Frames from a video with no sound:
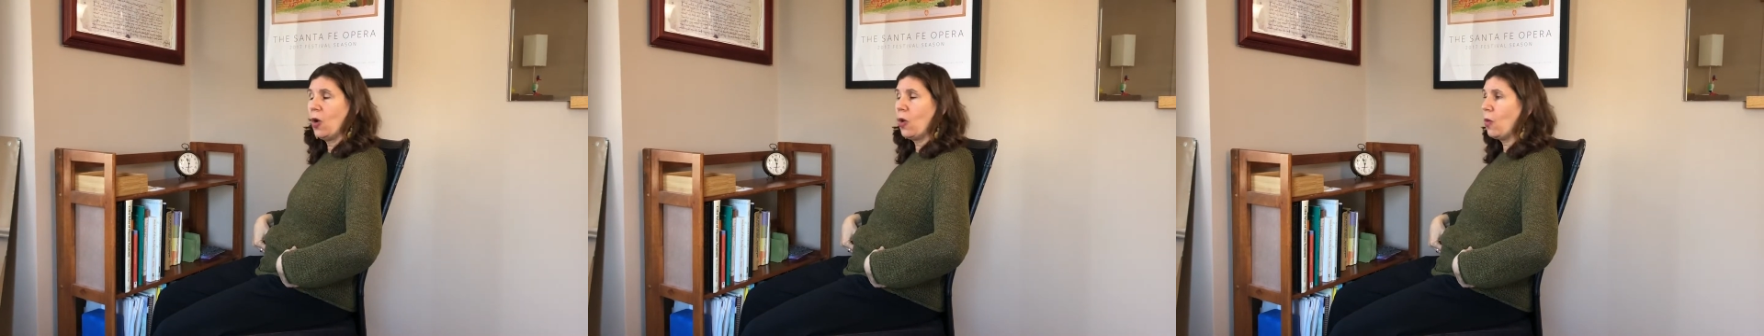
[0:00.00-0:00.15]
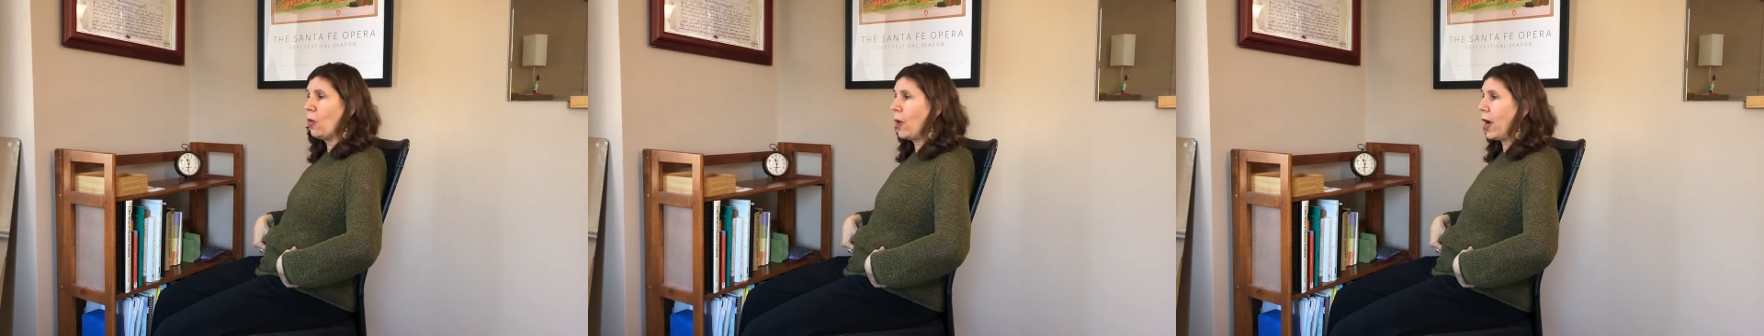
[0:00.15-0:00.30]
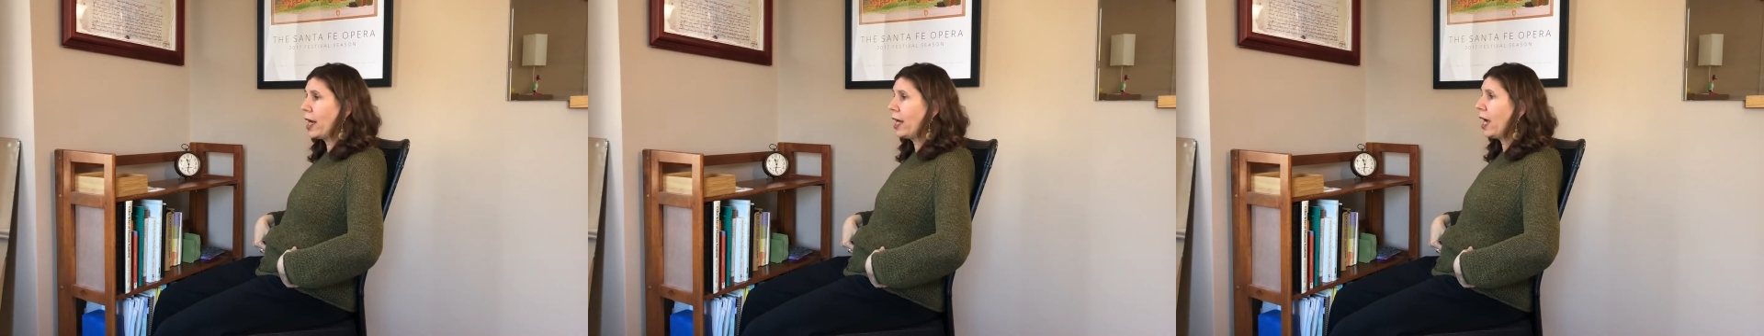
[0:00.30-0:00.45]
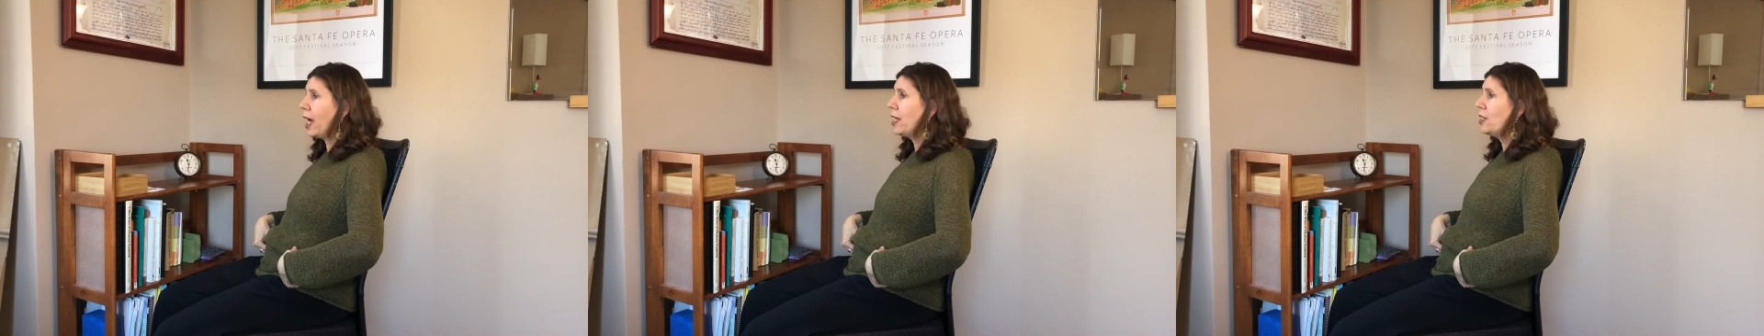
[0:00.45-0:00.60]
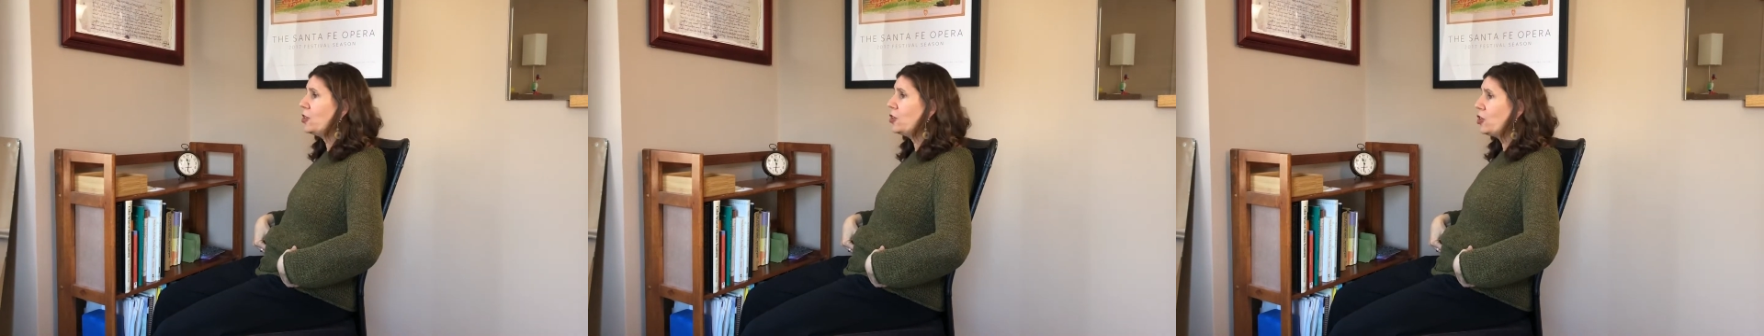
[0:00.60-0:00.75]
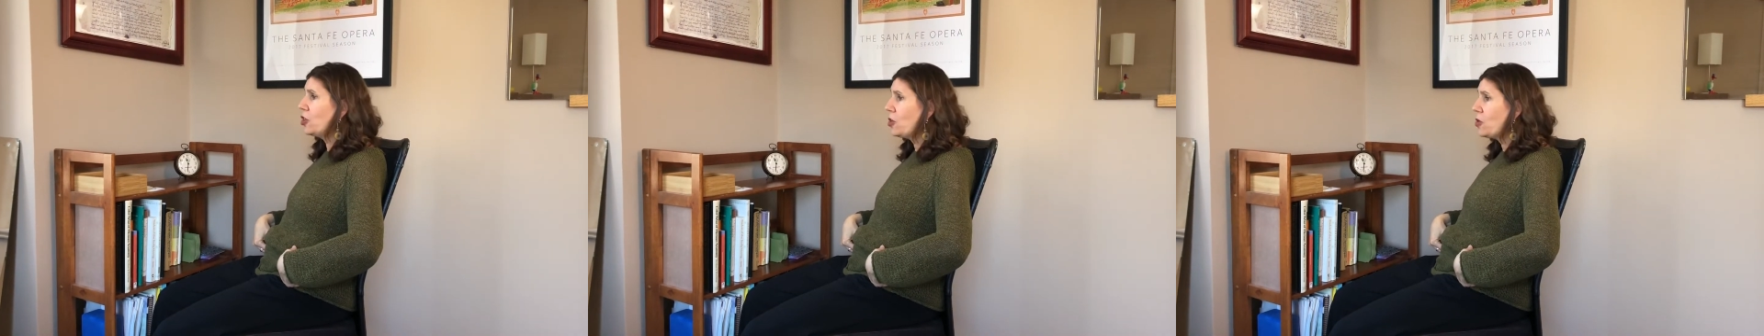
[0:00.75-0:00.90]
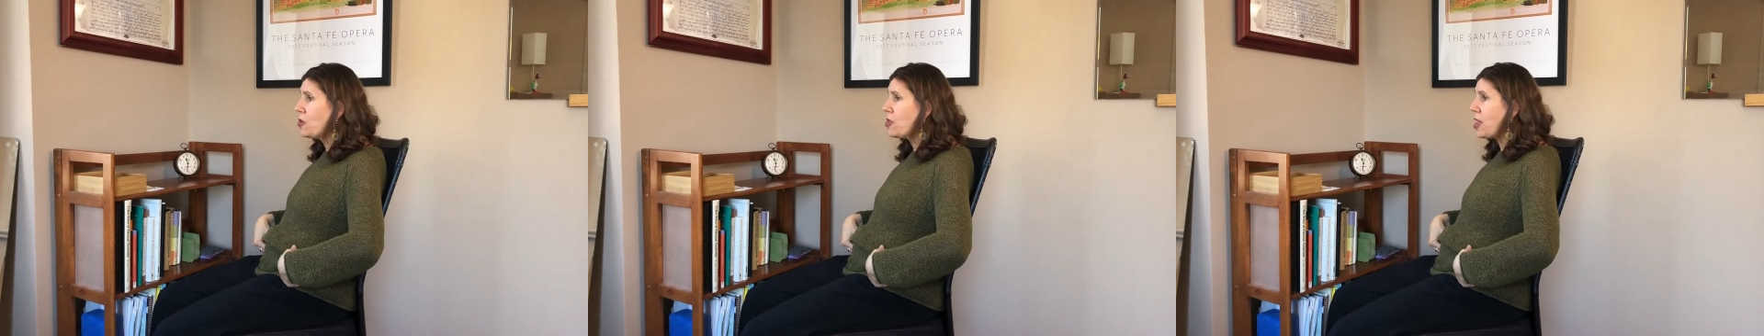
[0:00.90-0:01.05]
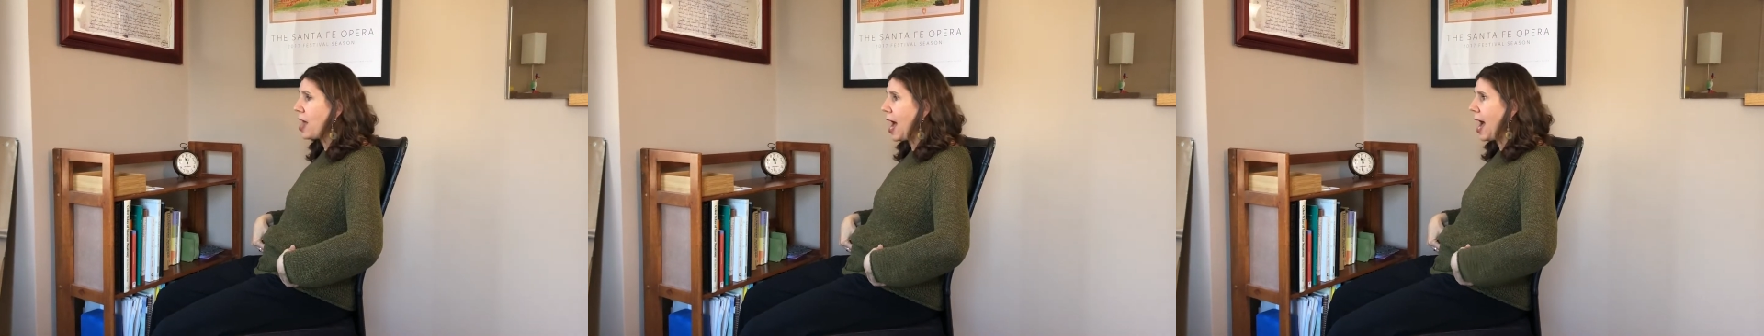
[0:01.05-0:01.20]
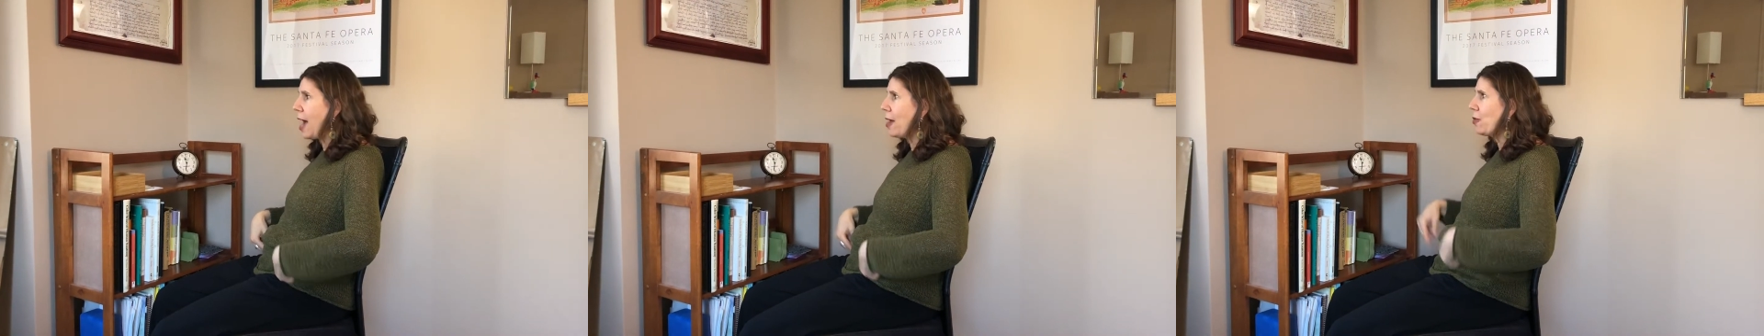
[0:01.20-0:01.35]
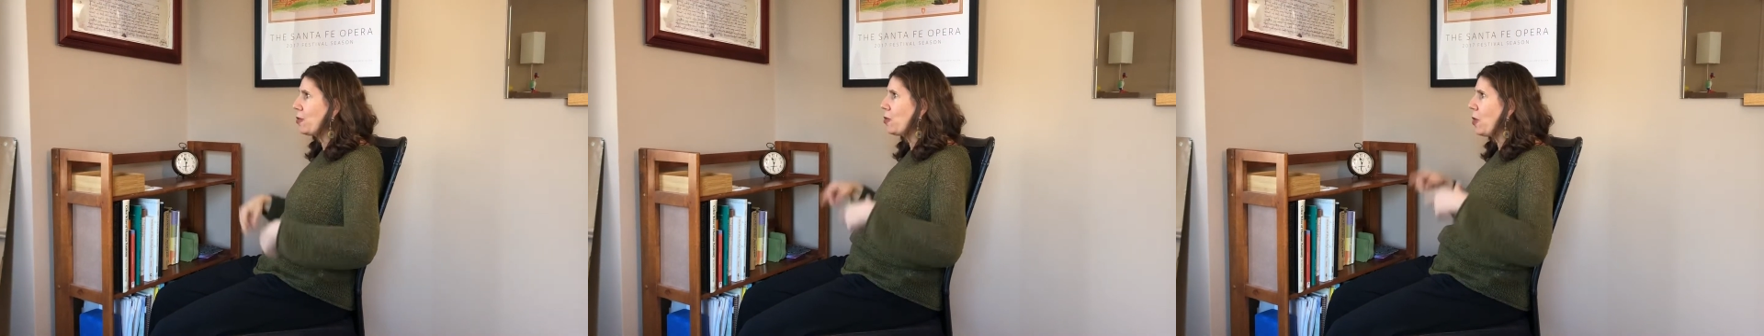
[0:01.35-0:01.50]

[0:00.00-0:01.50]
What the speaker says: When I do that,